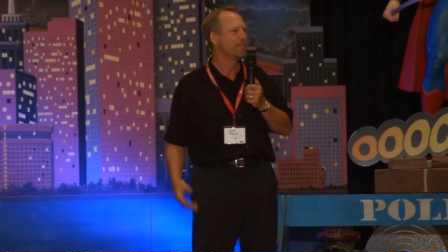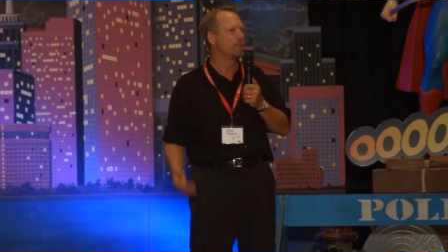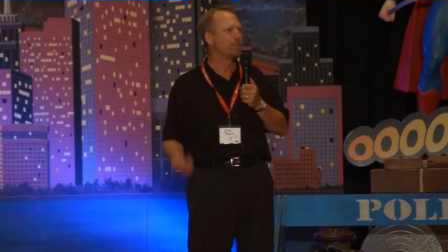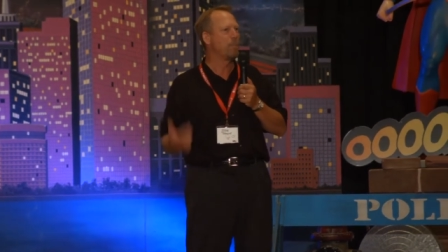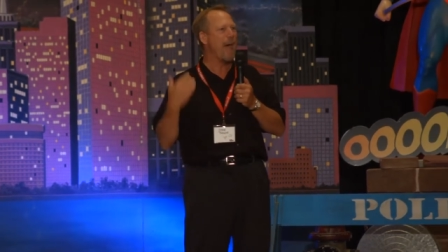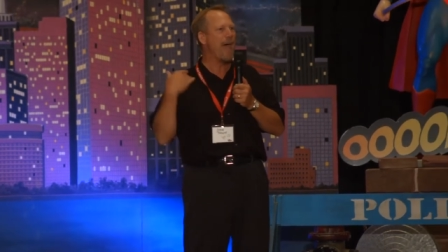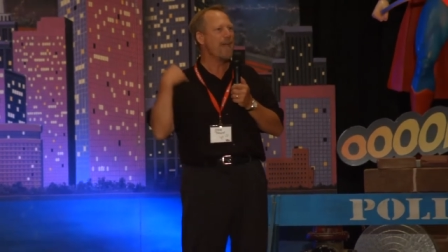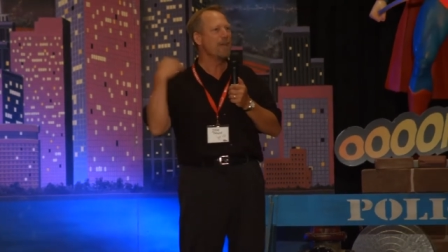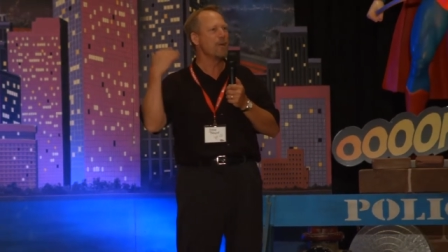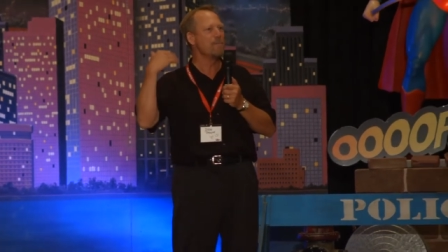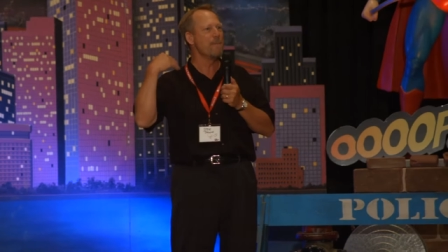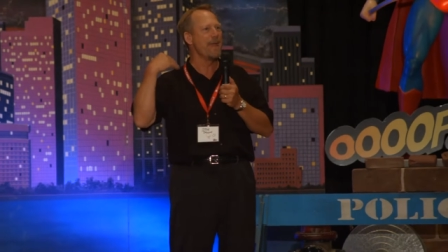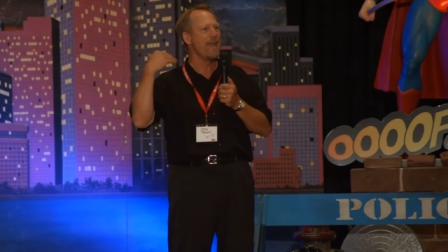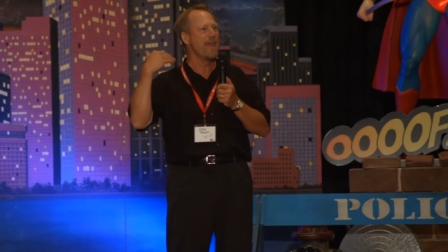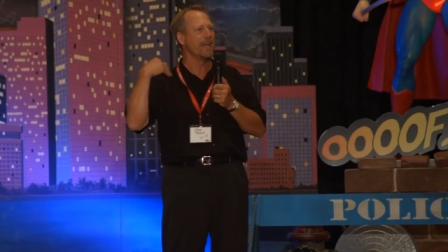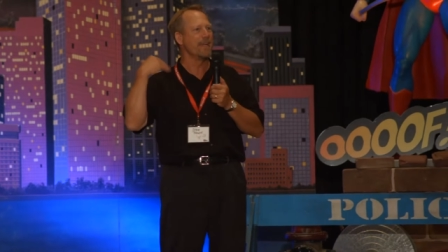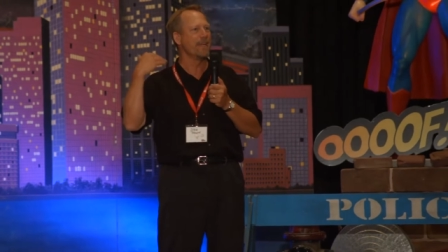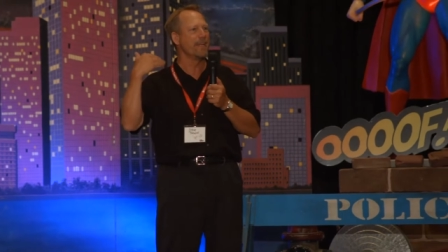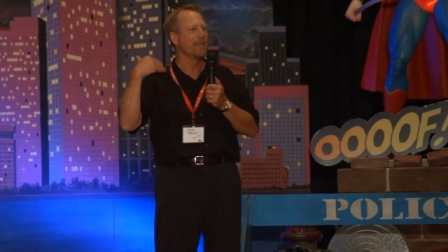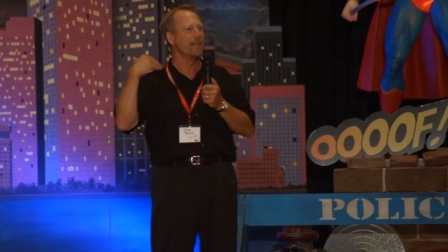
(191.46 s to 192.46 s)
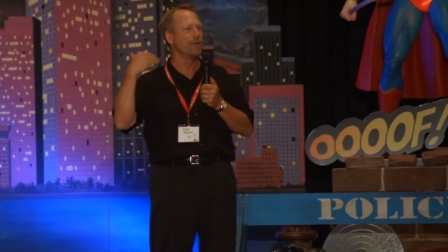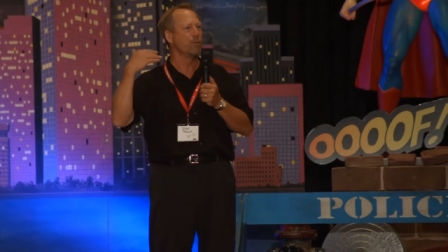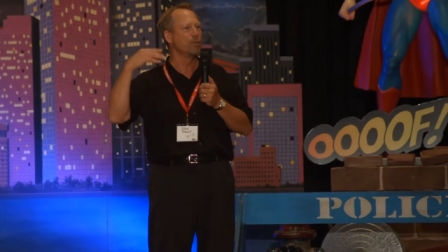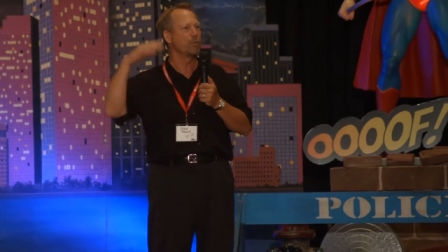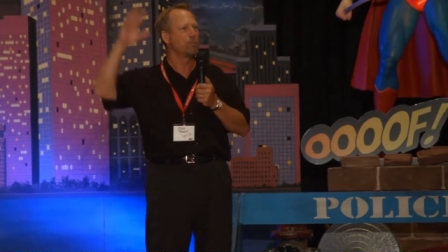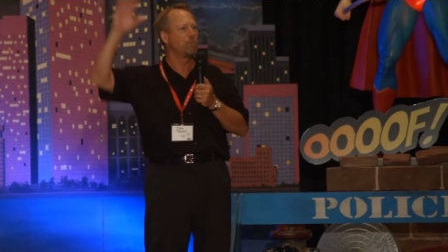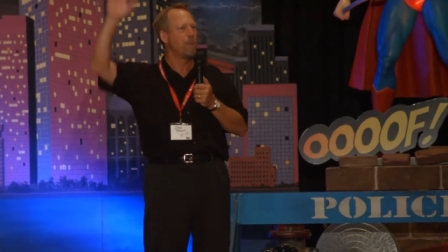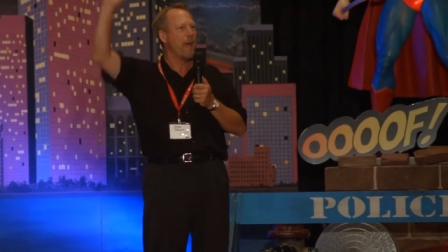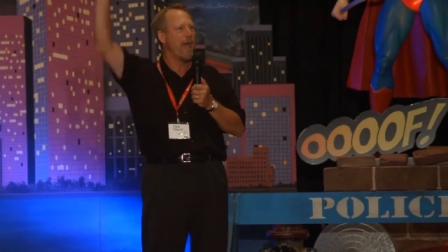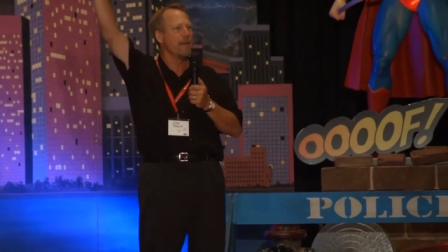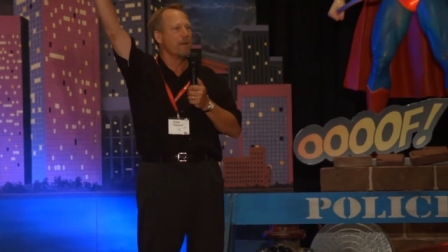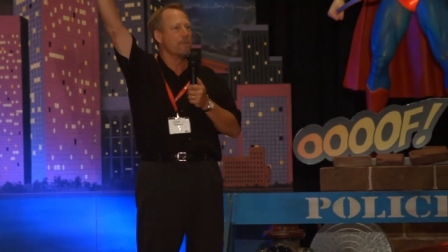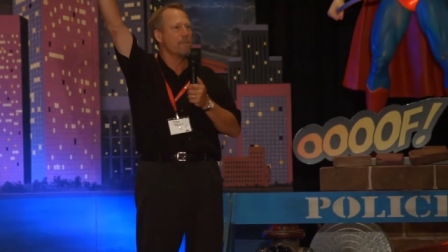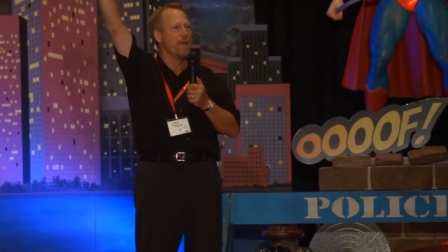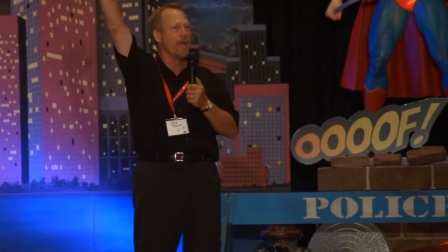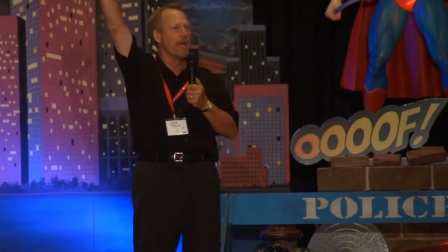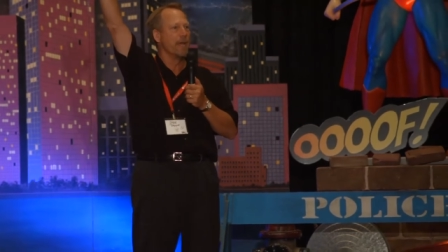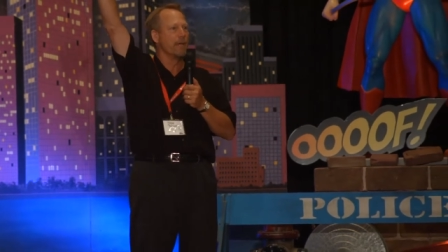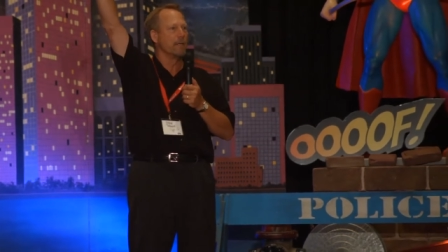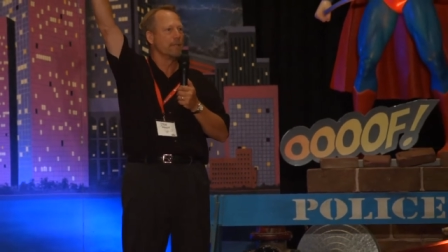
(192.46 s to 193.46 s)
Spider Man here. Who's Spider
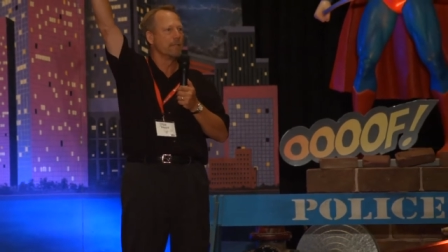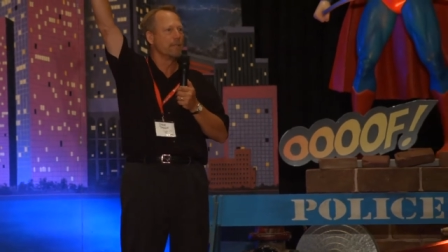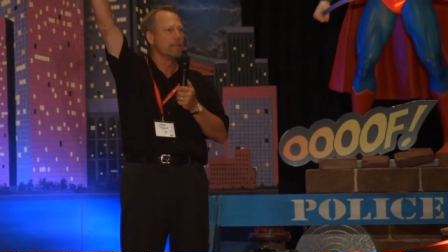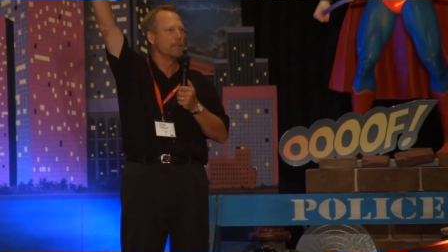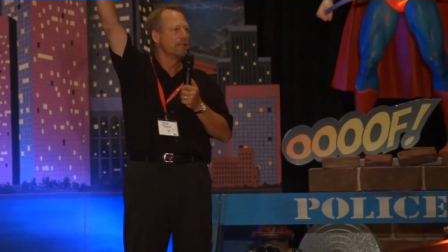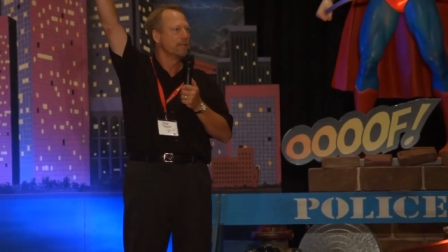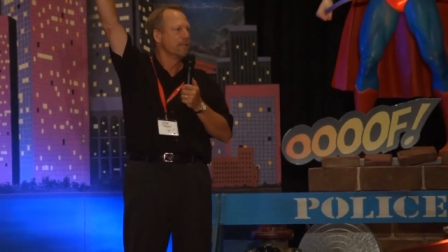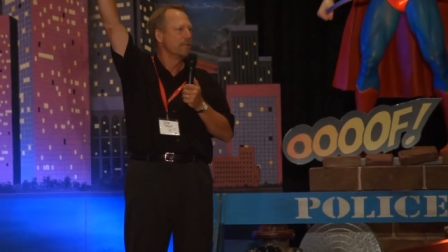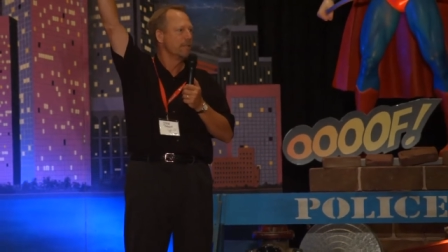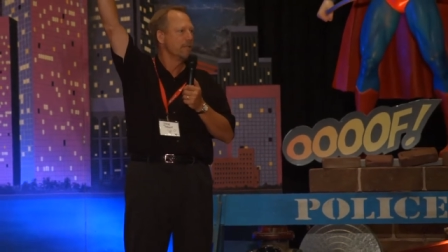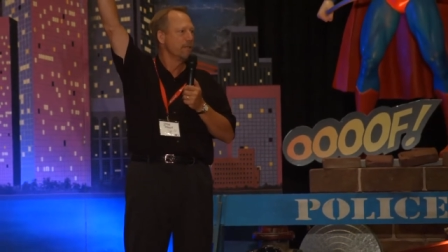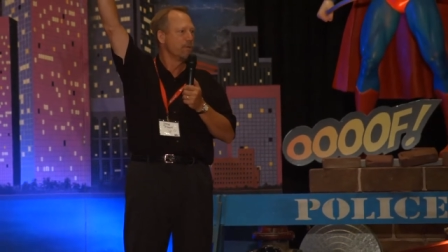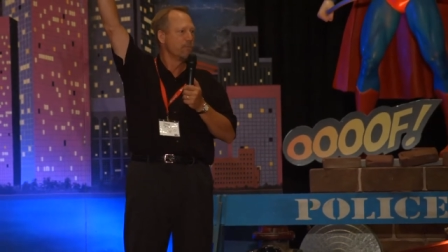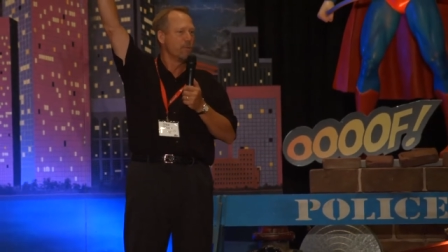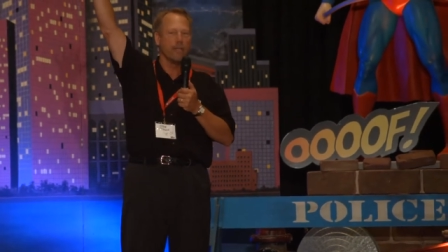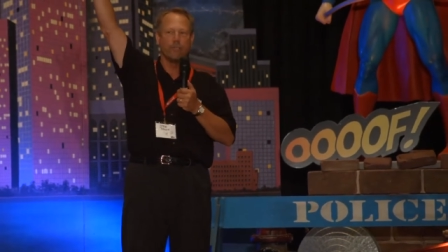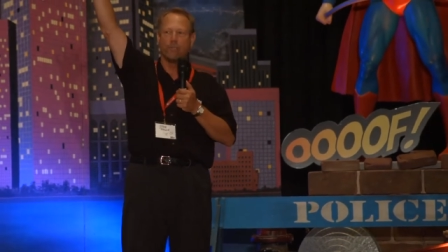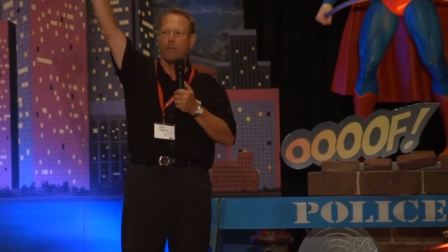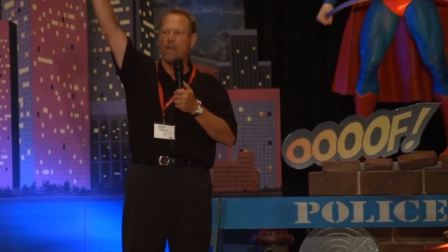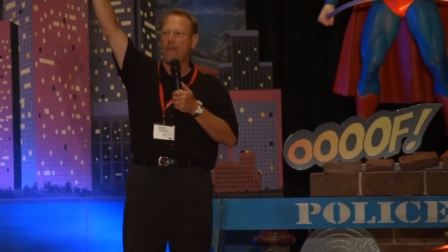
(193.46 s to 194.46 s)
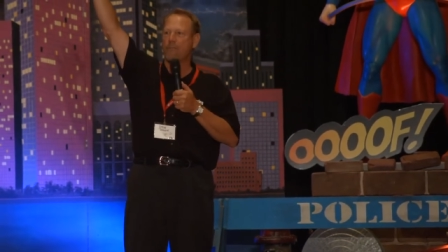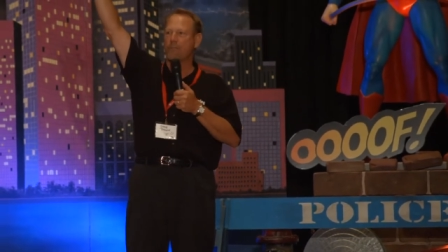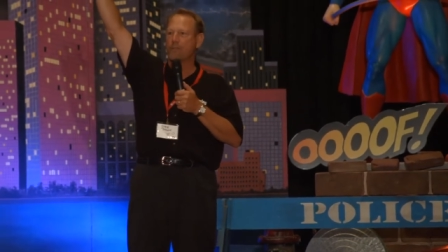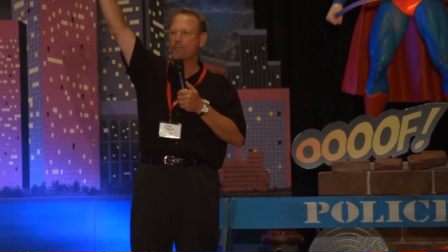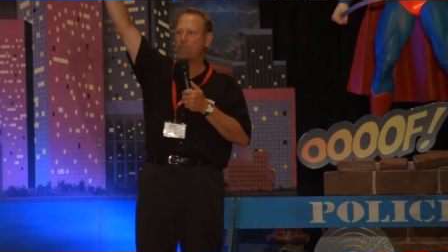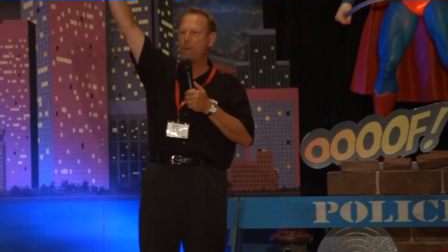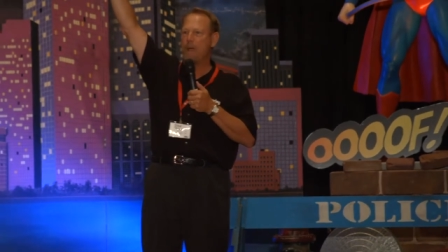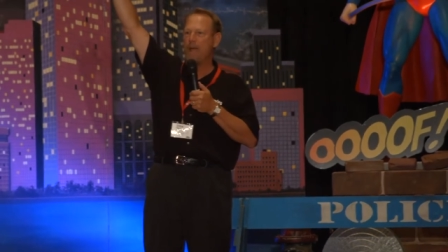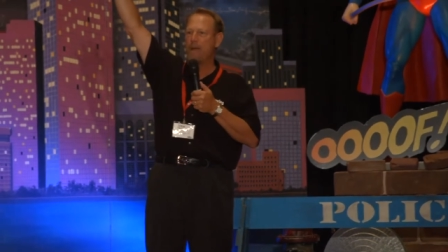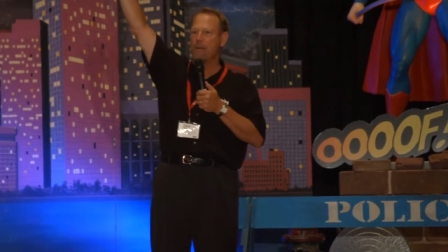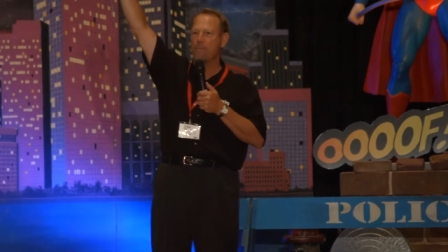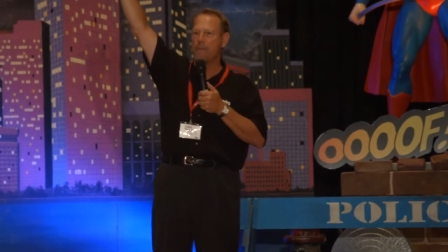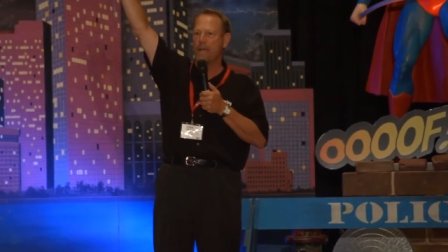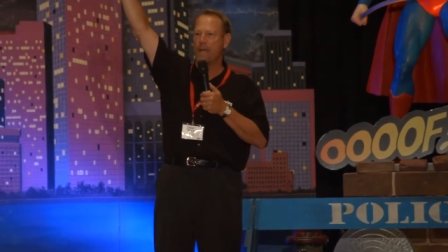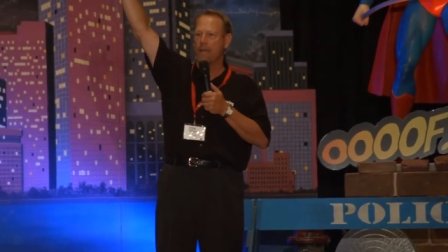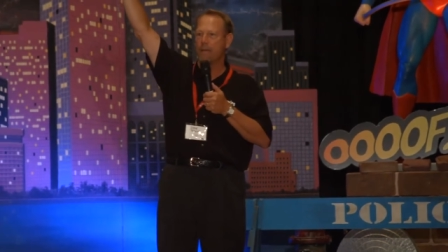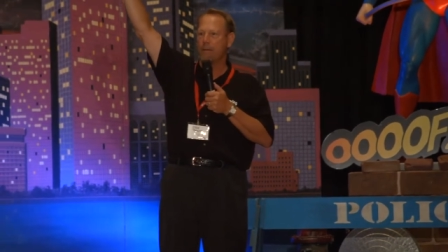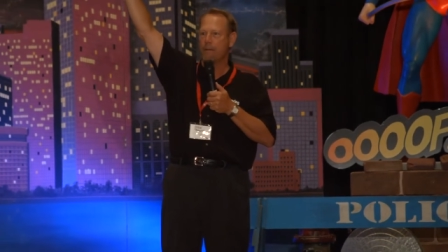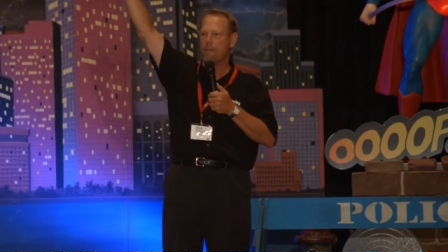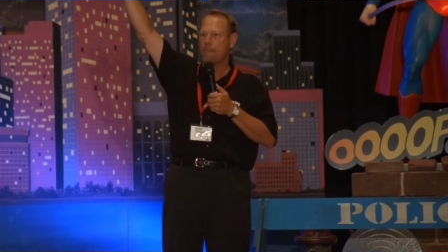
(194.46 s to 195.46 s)
Man? Raise your hand for Spider
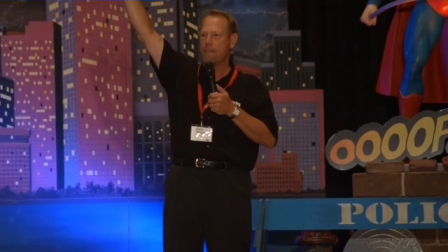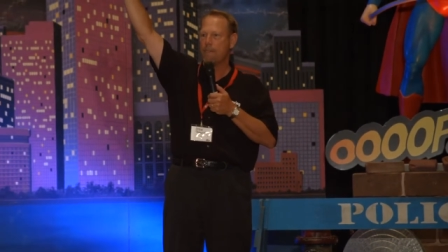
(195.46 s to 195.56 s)
Man.